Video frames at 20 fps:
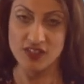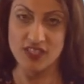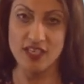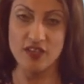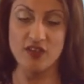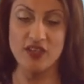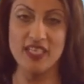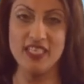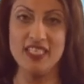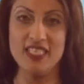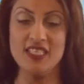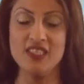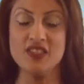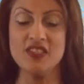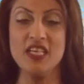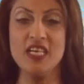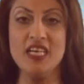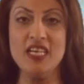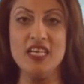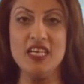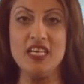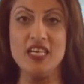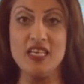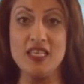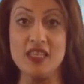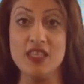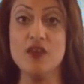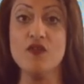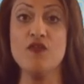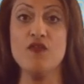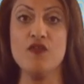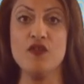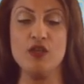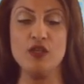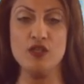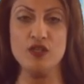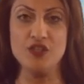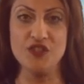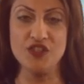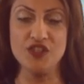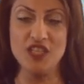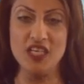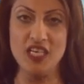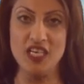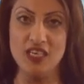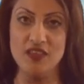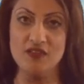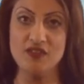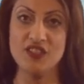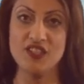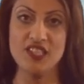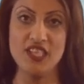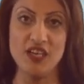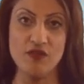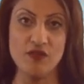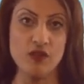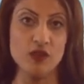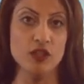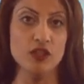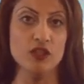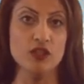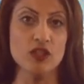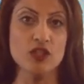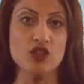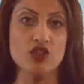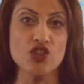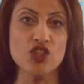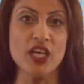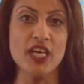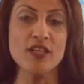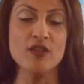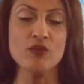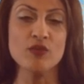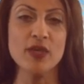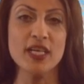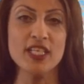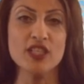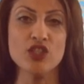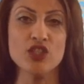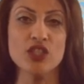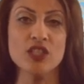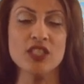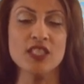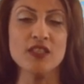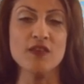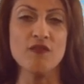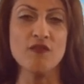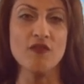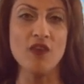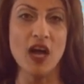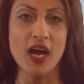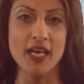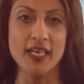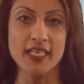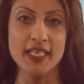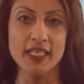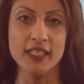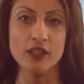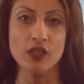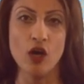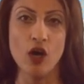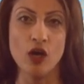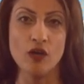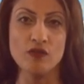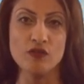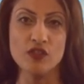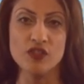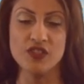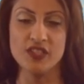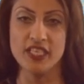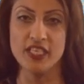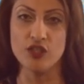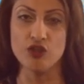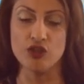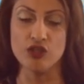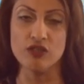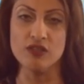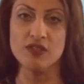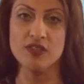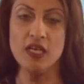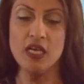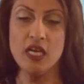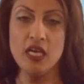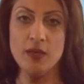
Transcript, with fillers: There is the first of several generation defining conversations